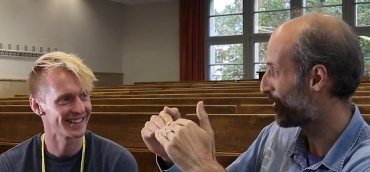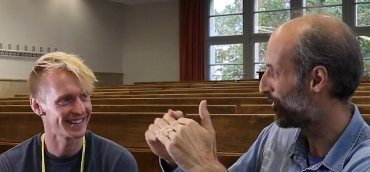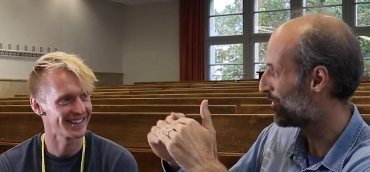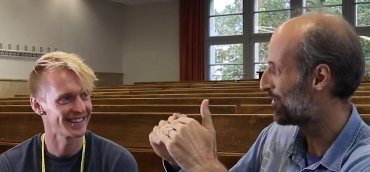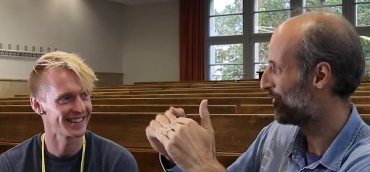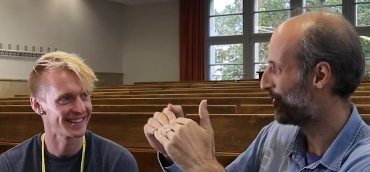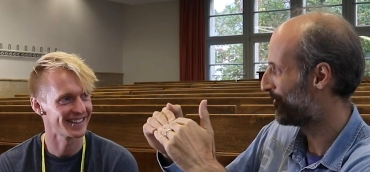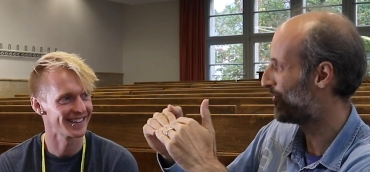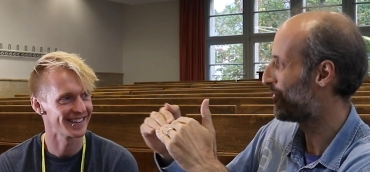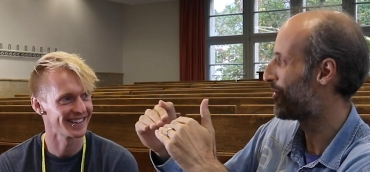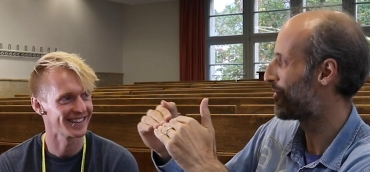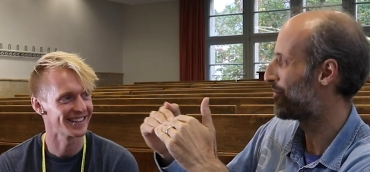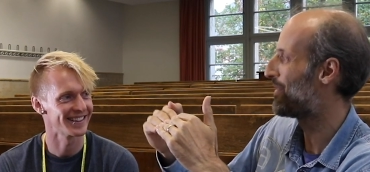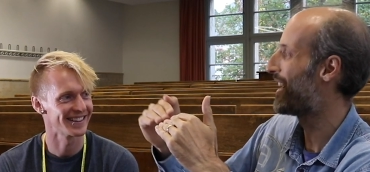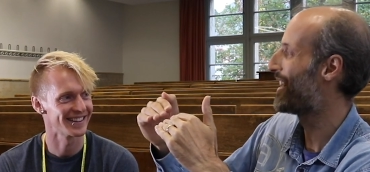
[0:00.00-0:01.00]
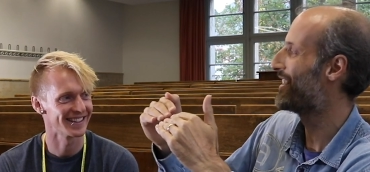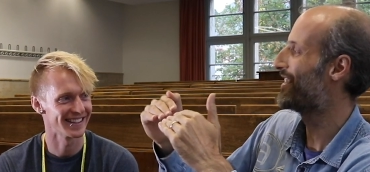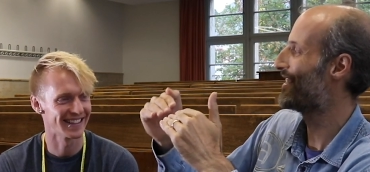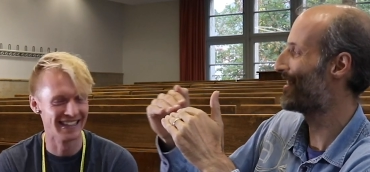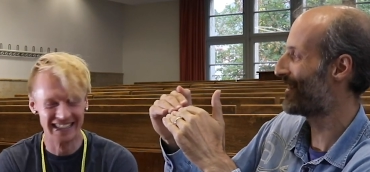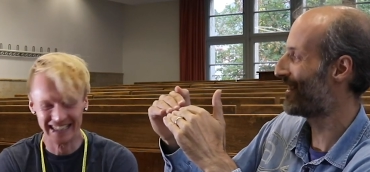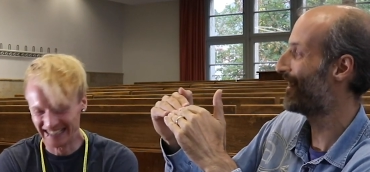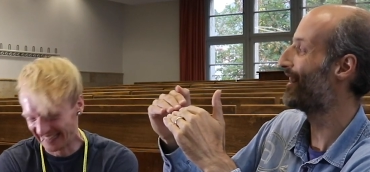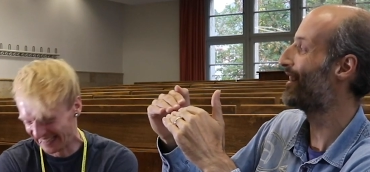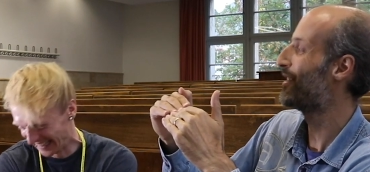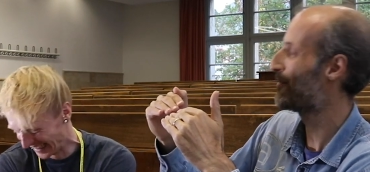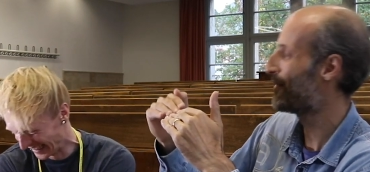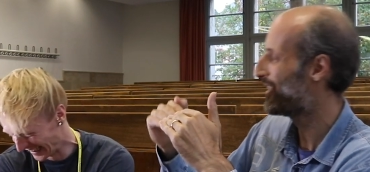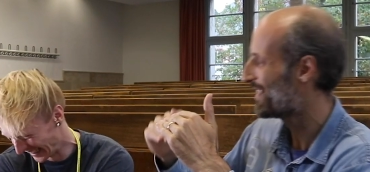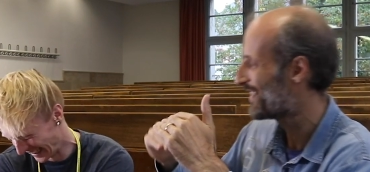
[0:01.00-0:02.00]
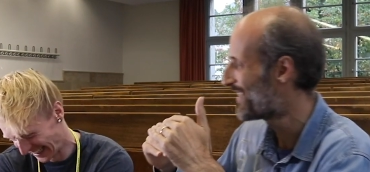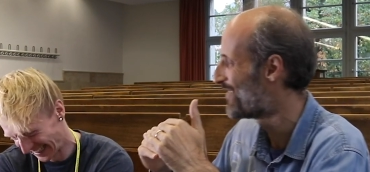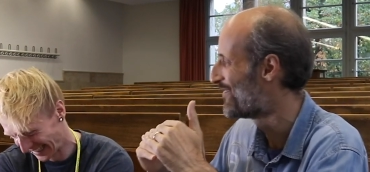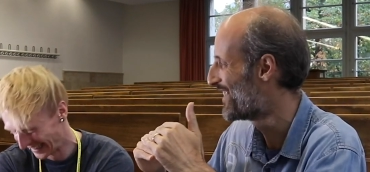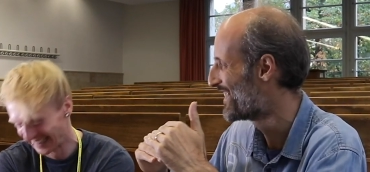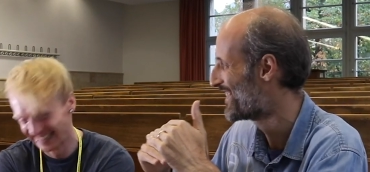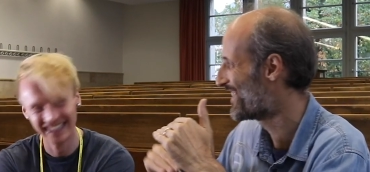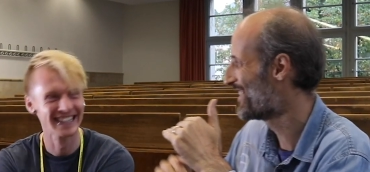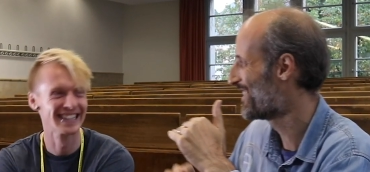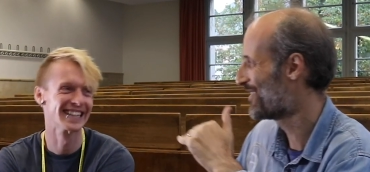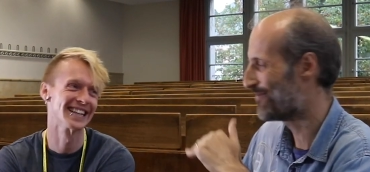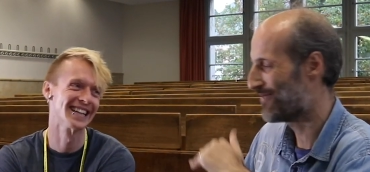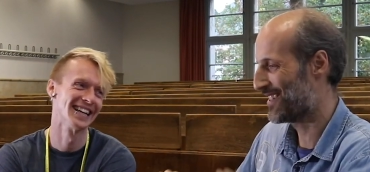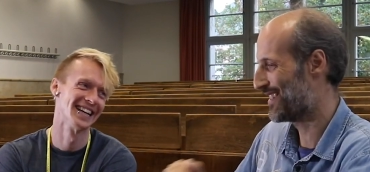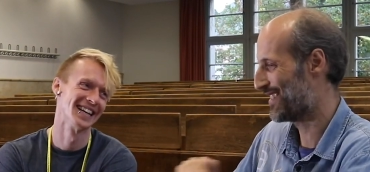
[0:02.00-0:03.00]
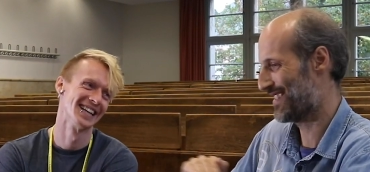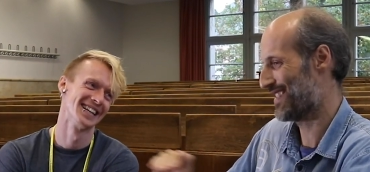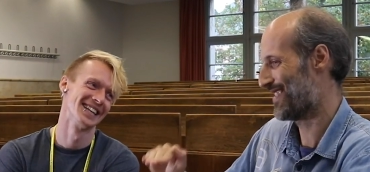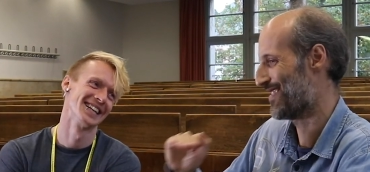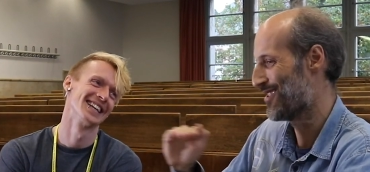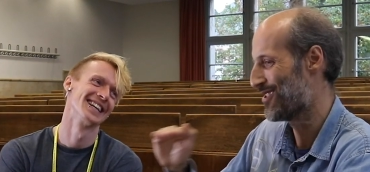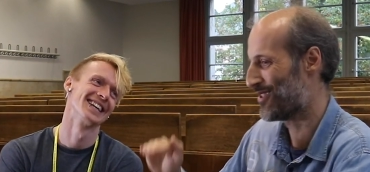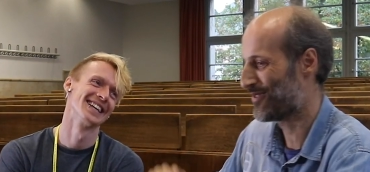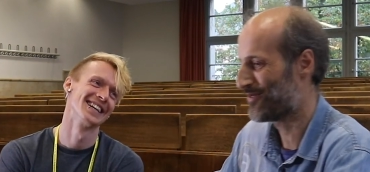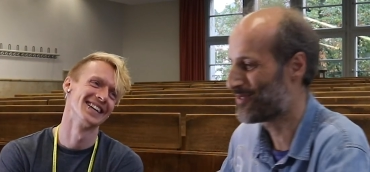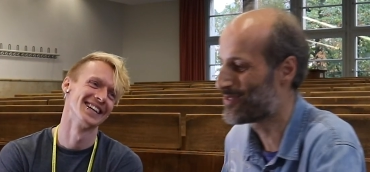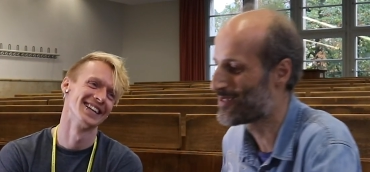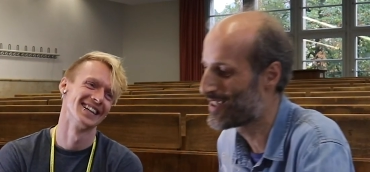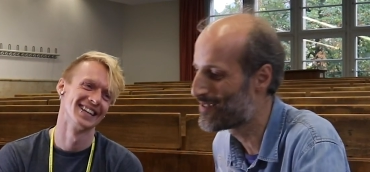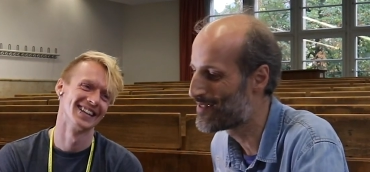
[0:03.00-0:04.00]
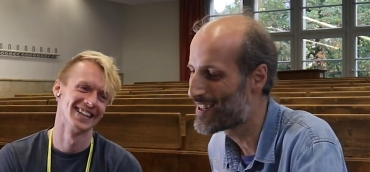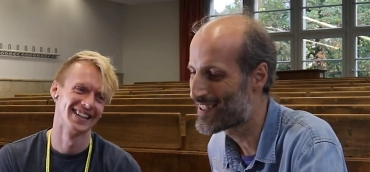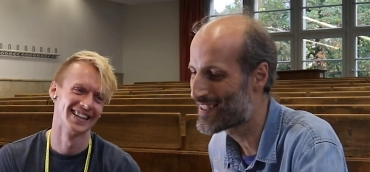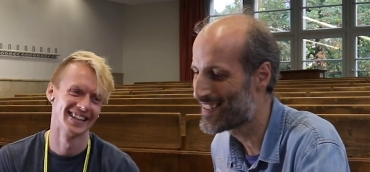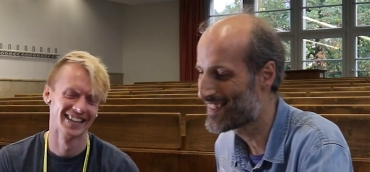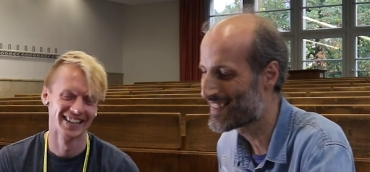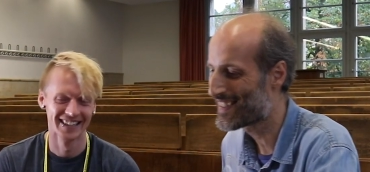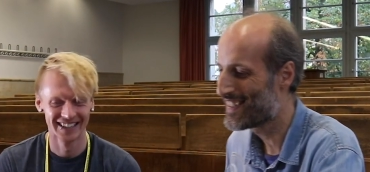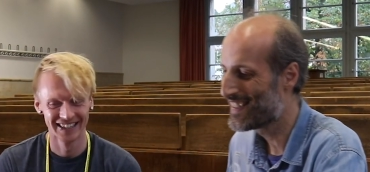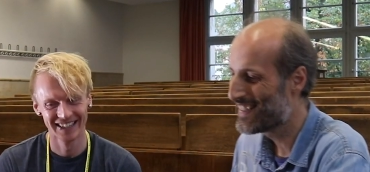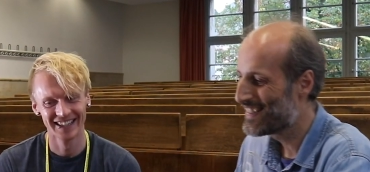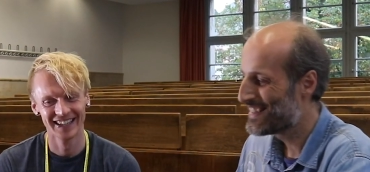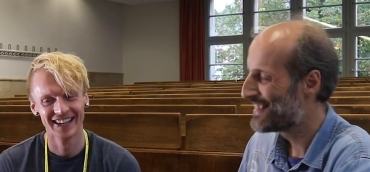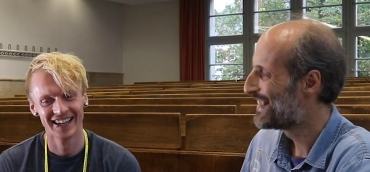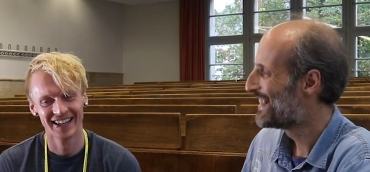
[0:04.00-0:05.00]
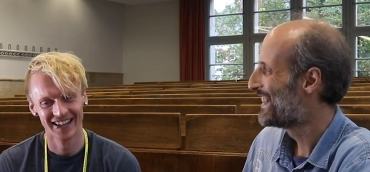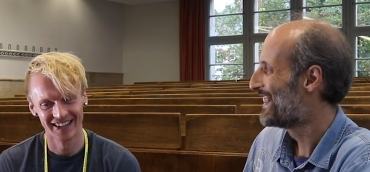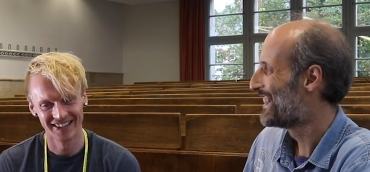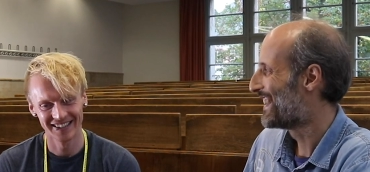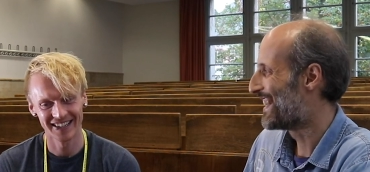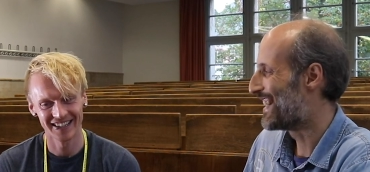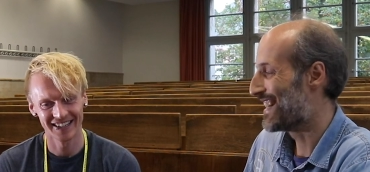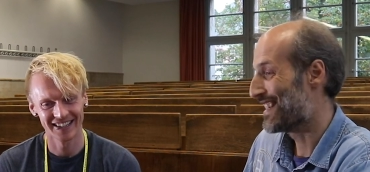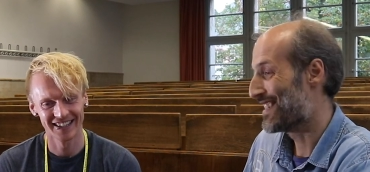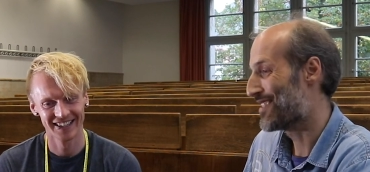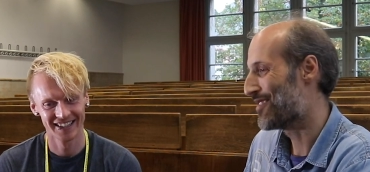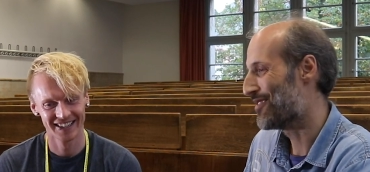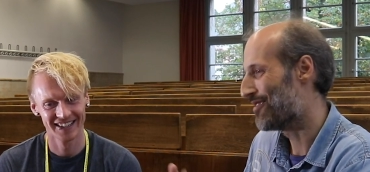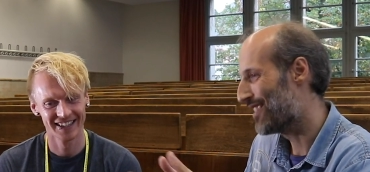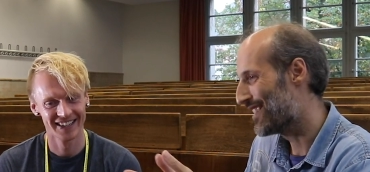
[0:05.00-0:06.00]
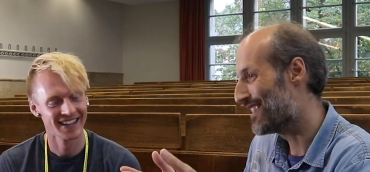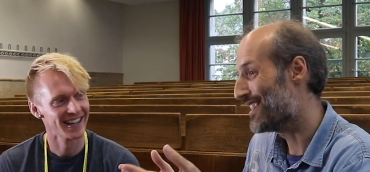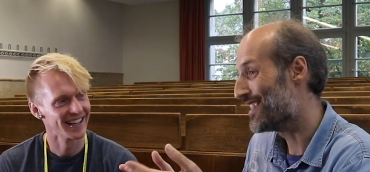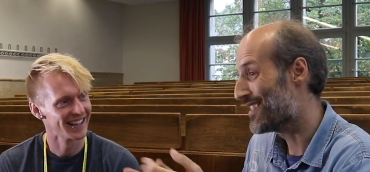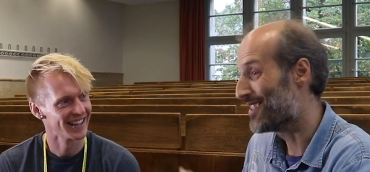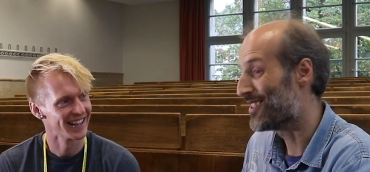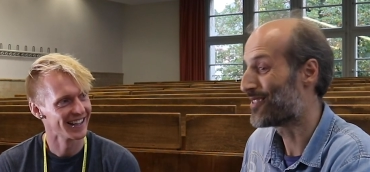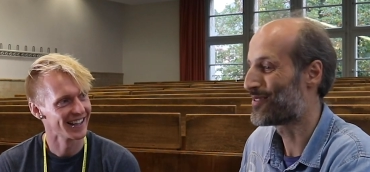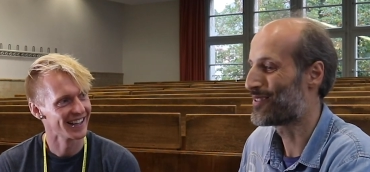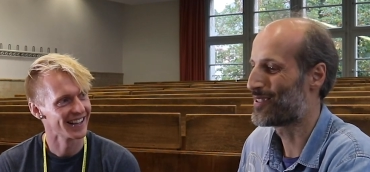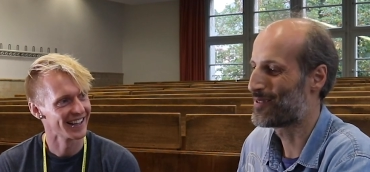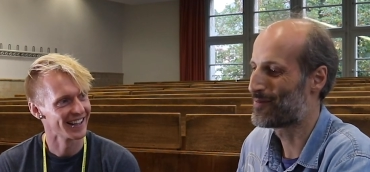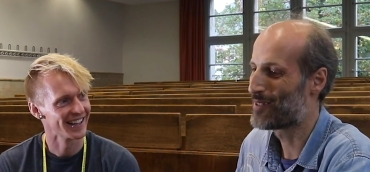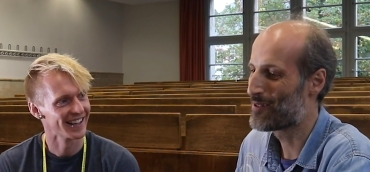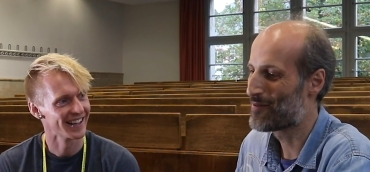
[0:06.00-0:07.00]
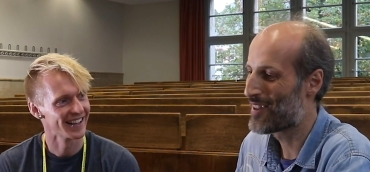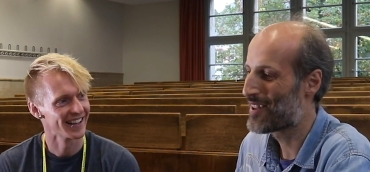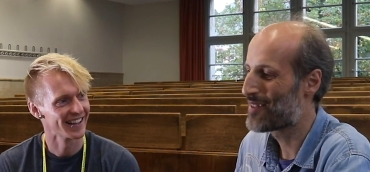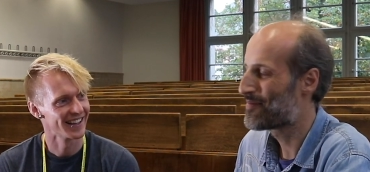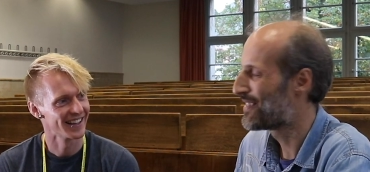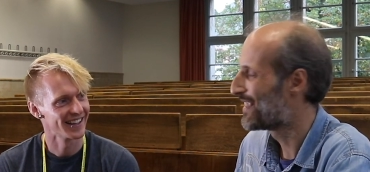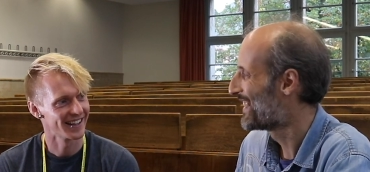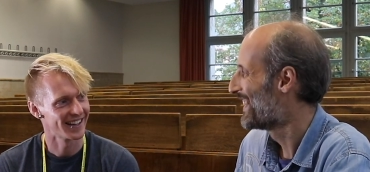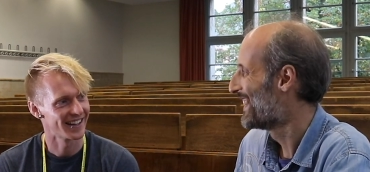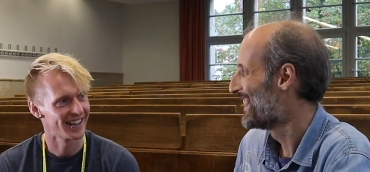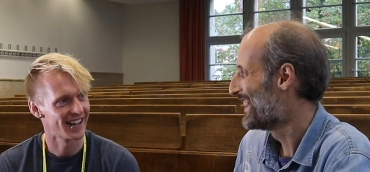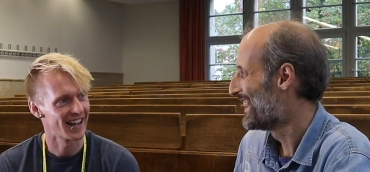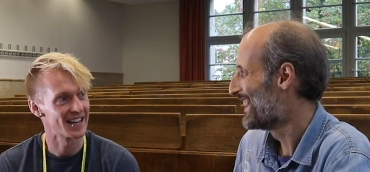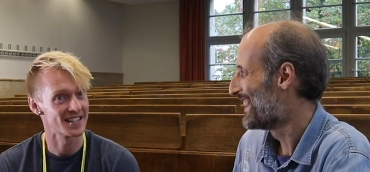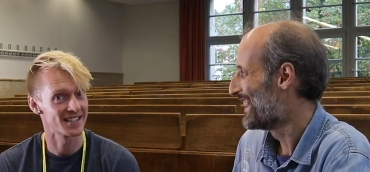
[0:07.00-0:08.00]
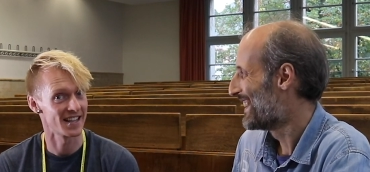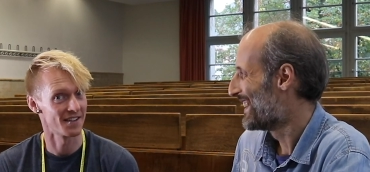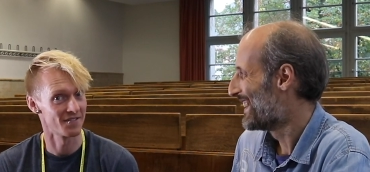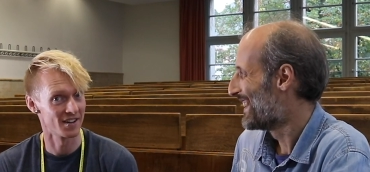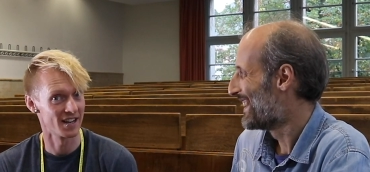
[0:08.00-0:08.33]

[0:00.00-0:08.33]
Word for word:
Speaker 1: go to four minus a little bit dimensions, but not four dimensions. Okay. Uh, so at least not for the moment. Yeah. And is that